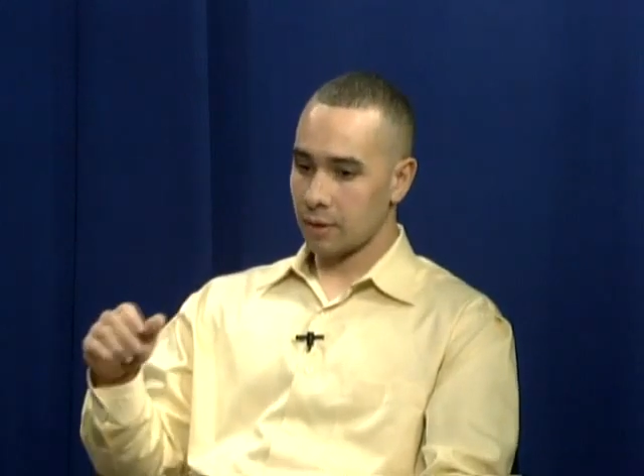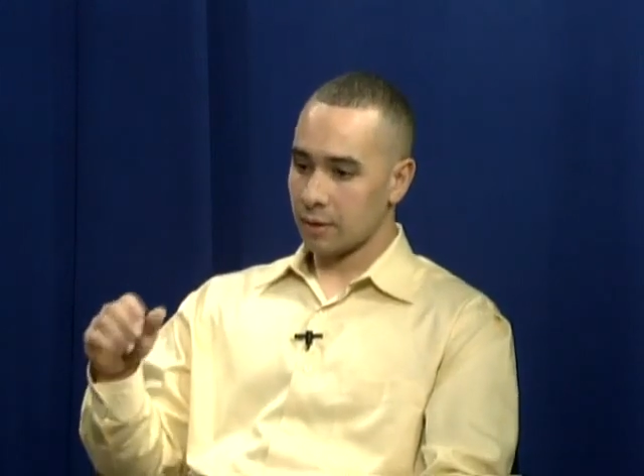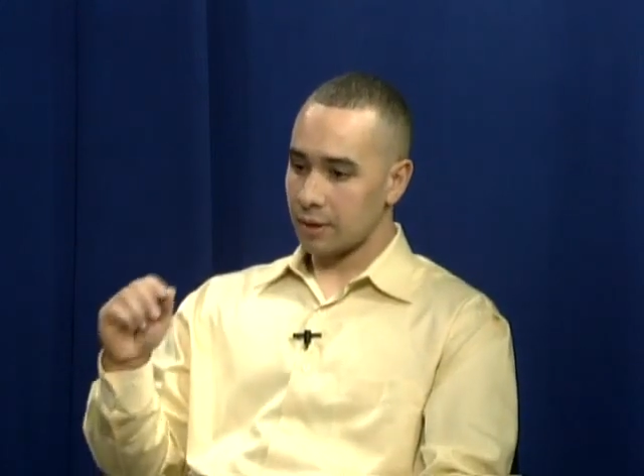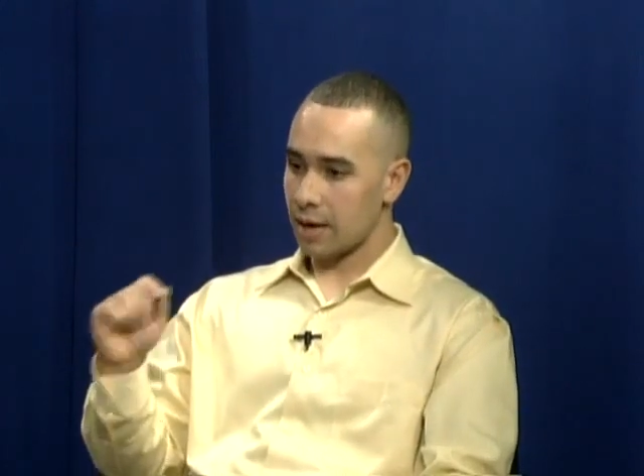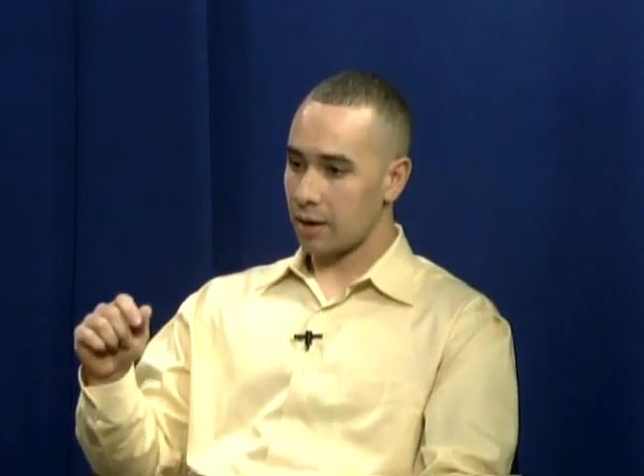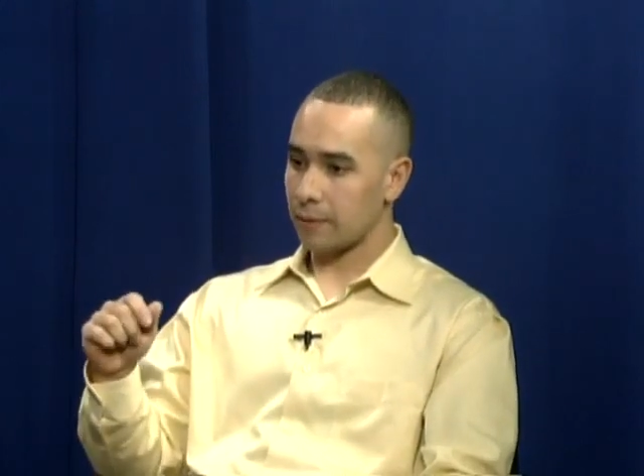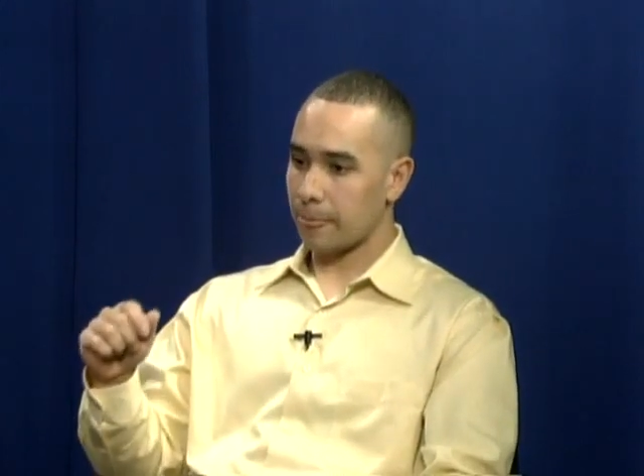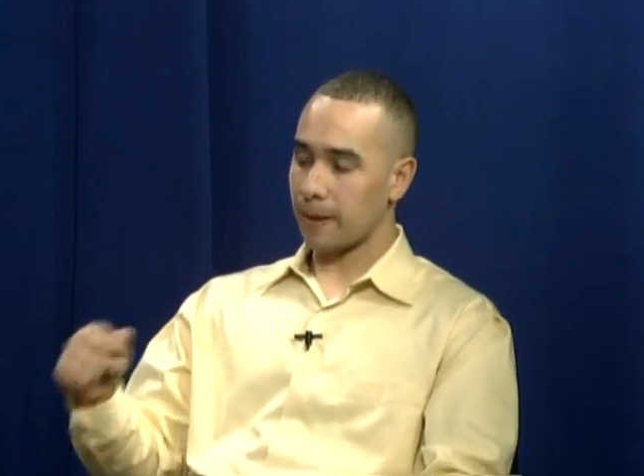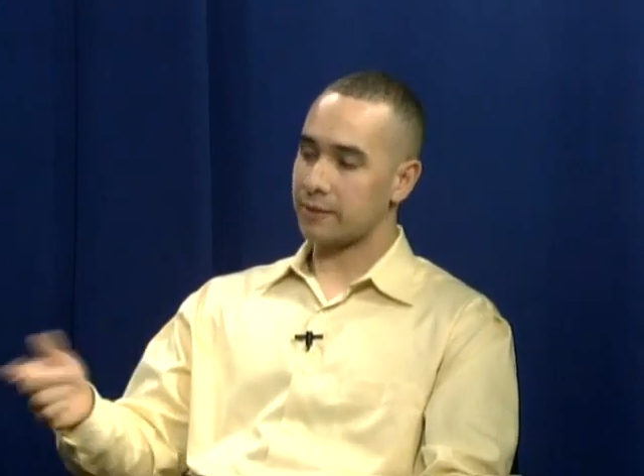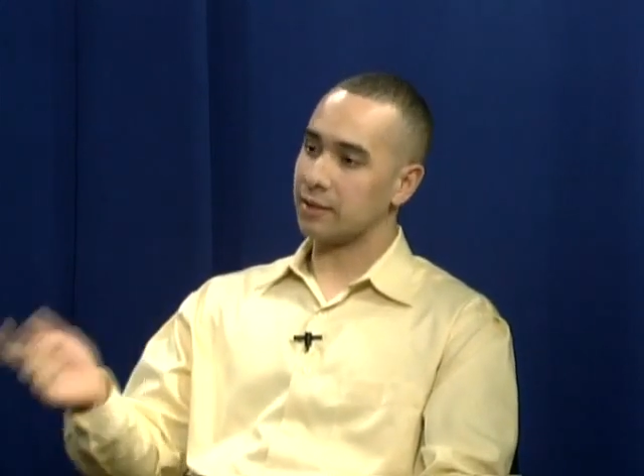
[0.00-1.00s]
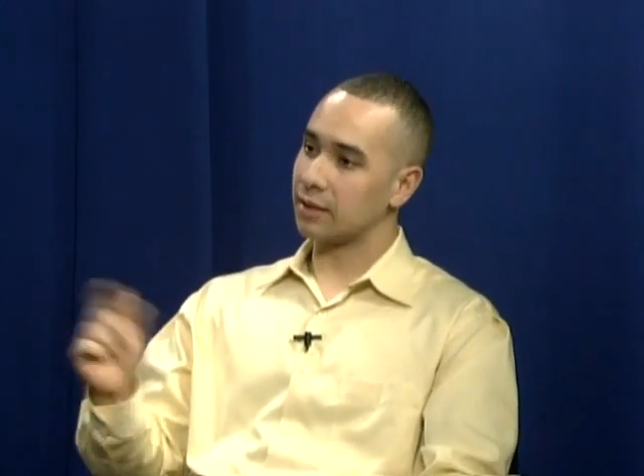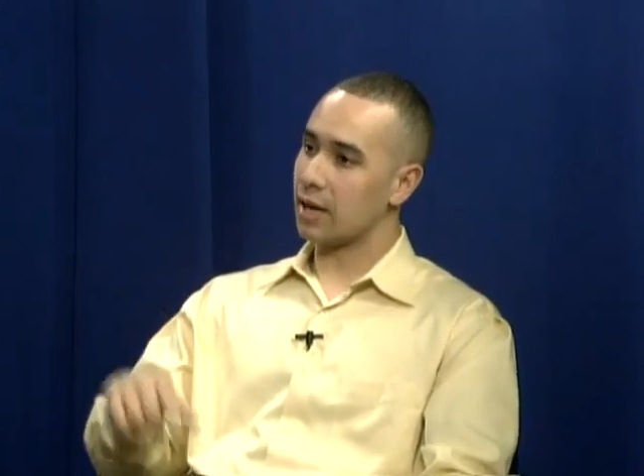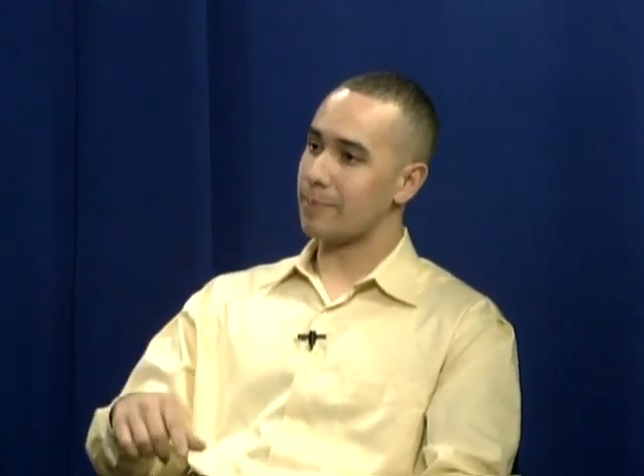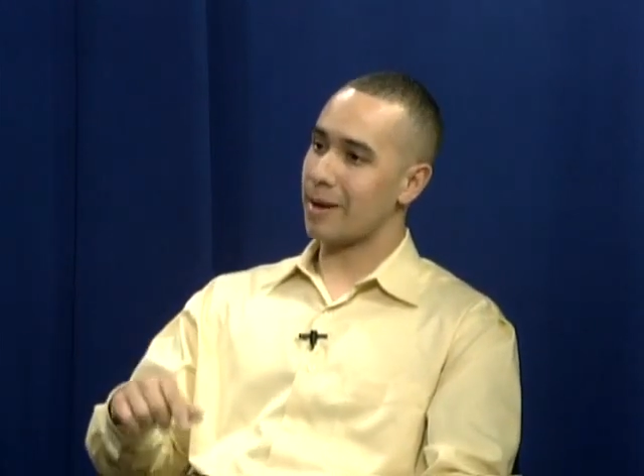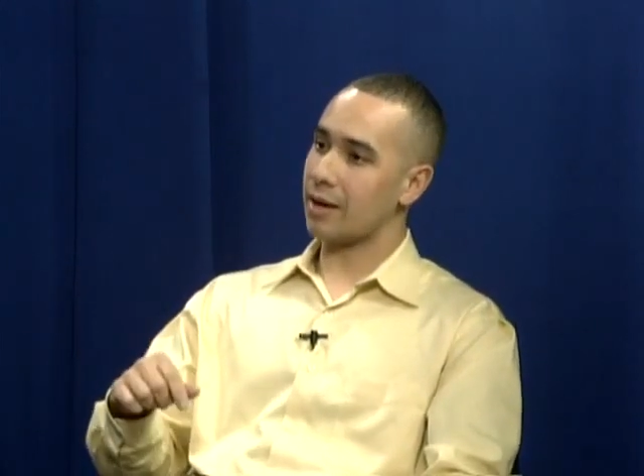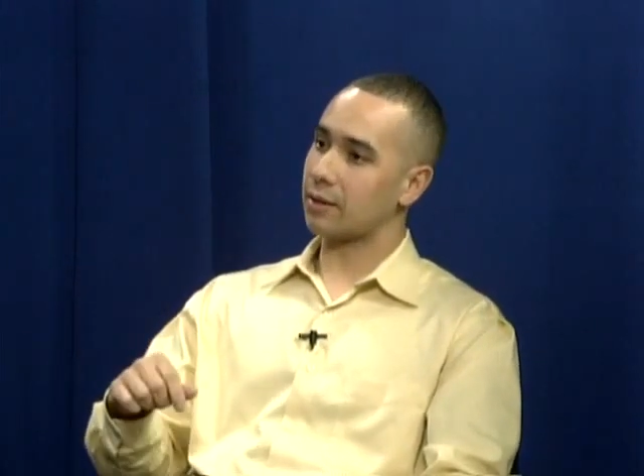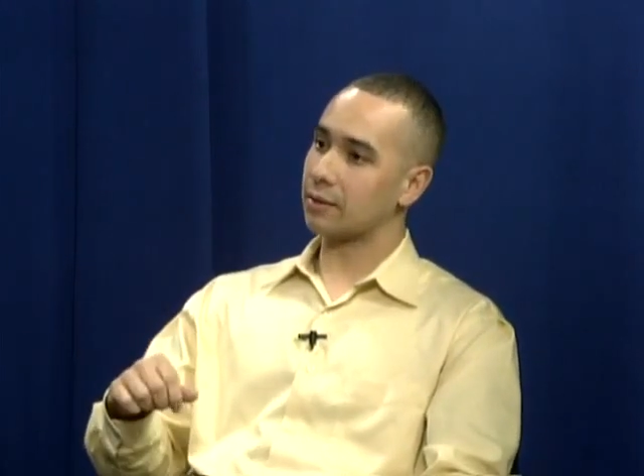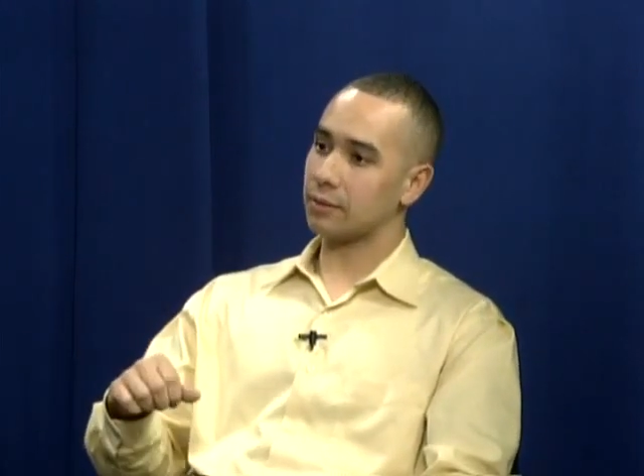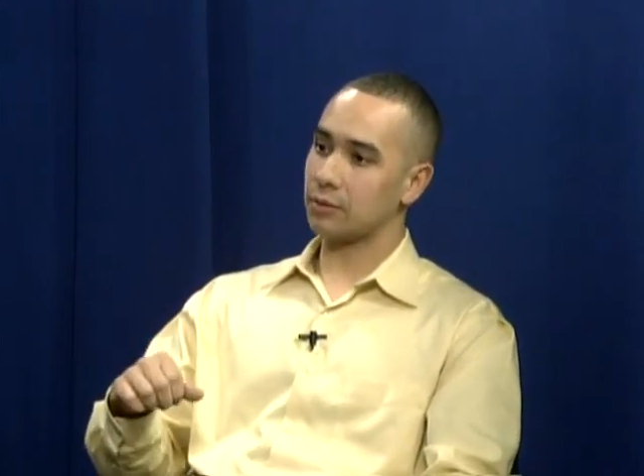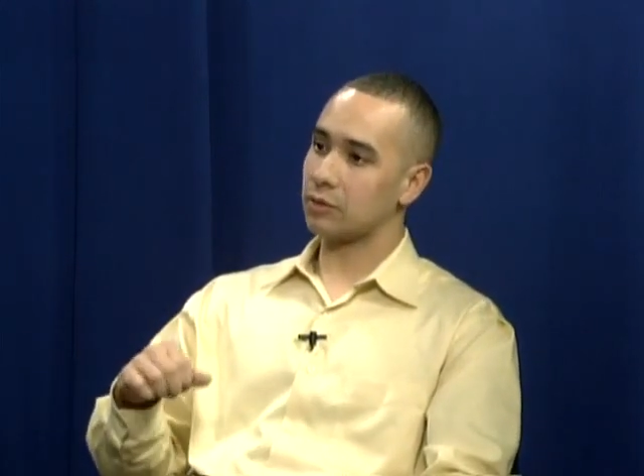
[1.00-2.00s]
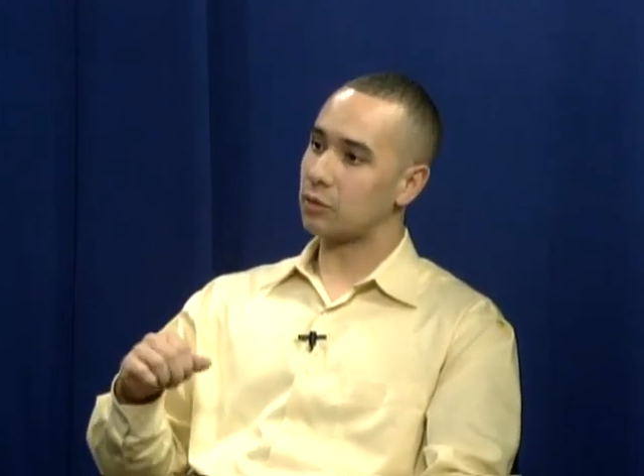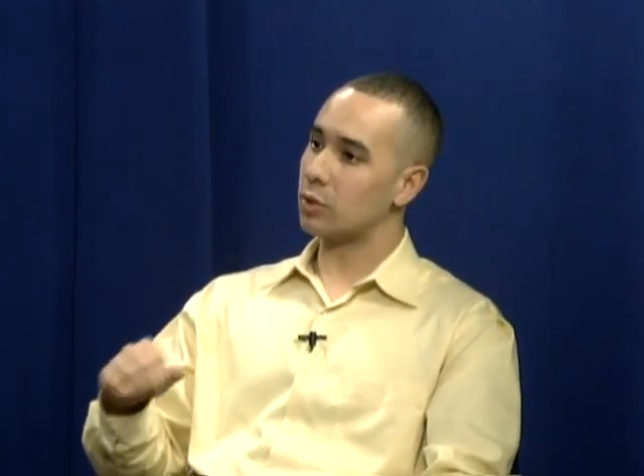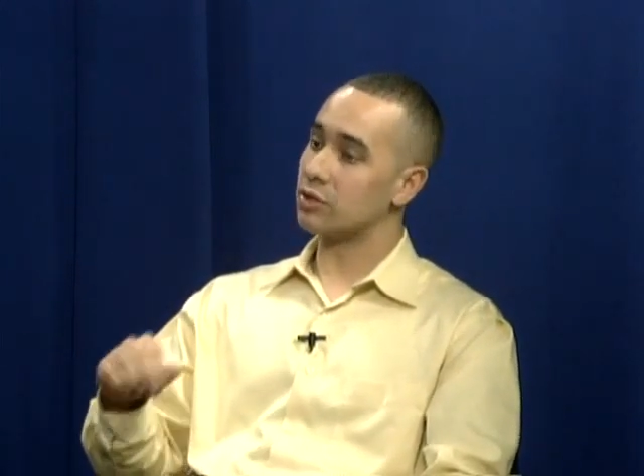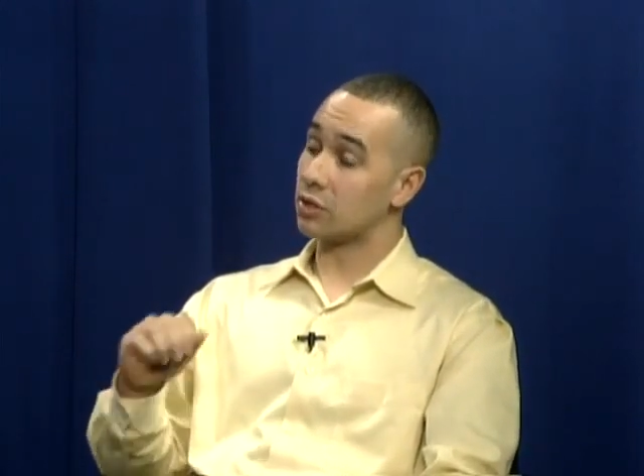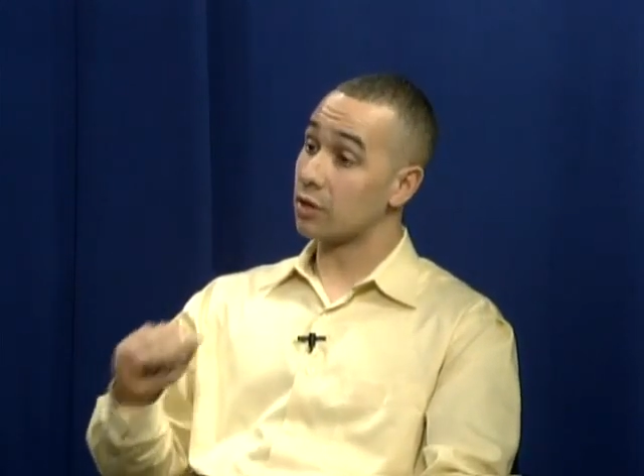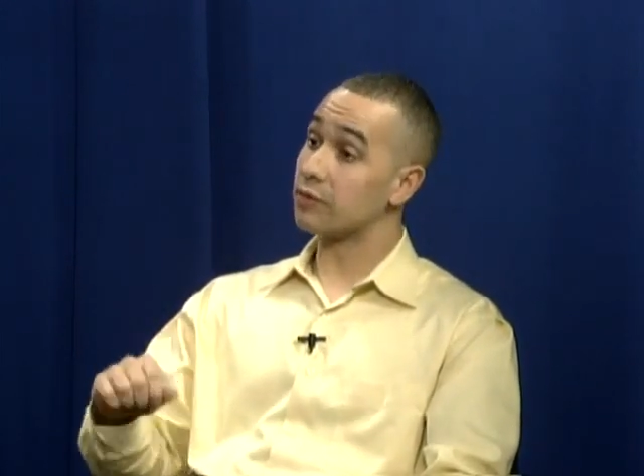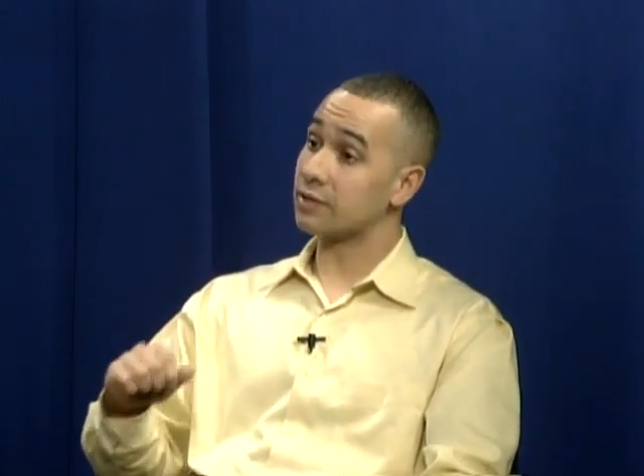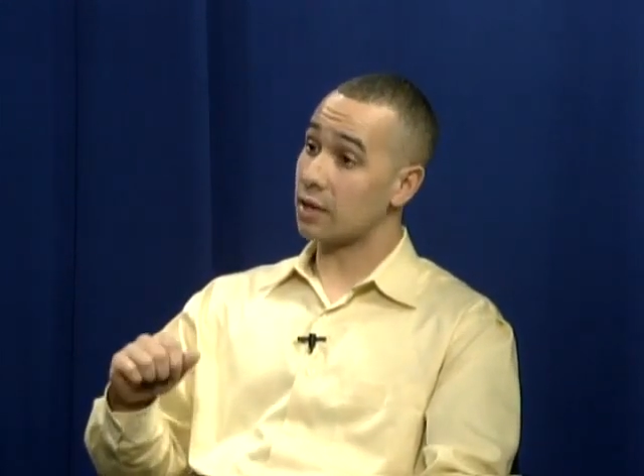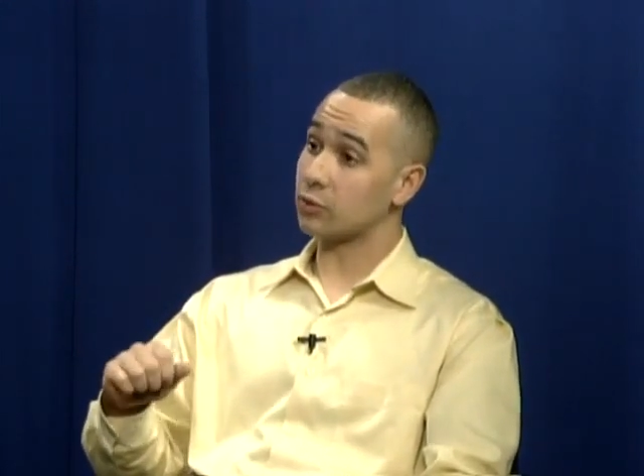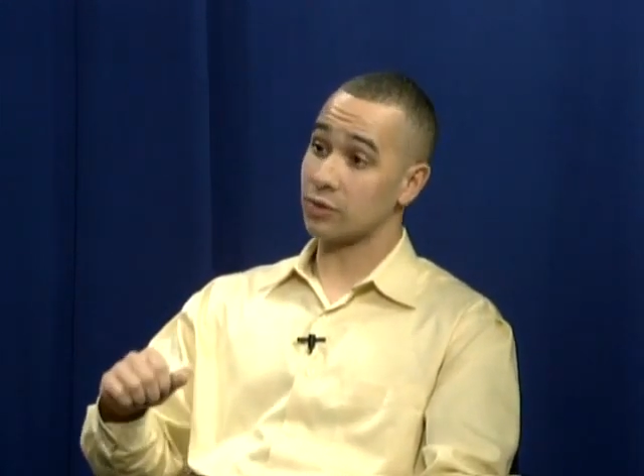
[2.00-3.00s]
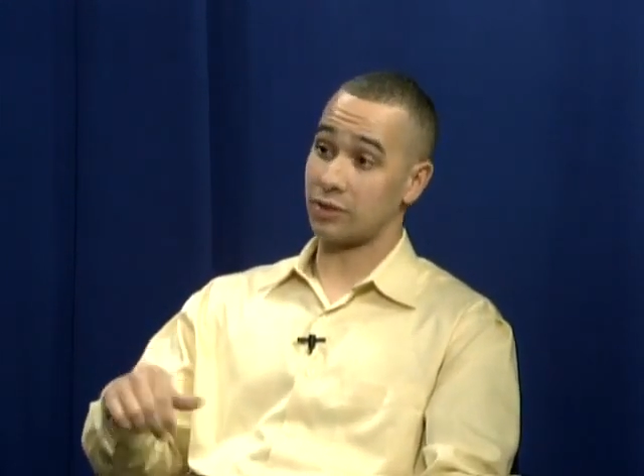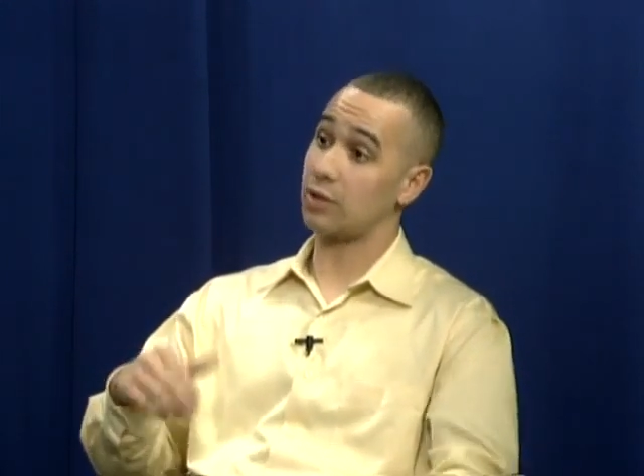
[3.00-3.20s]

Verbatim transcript: Now I take the guy back to where his girlfriend's house was.